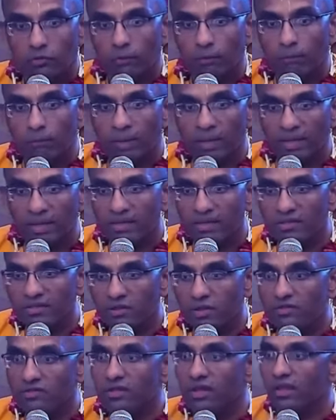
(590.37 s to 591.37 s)
So
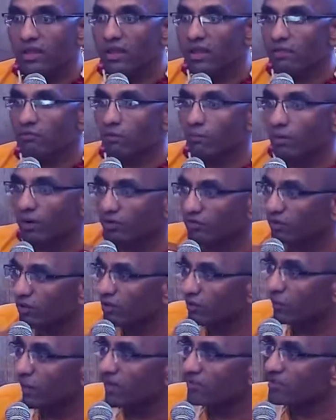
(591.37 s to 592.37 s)
base, say if a
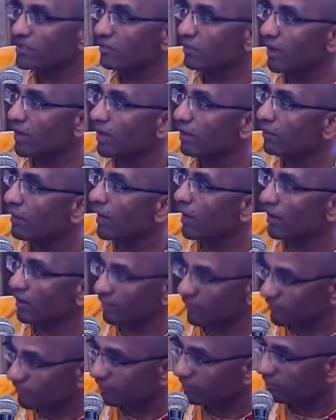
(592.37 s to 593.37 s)
person is passing by a bar,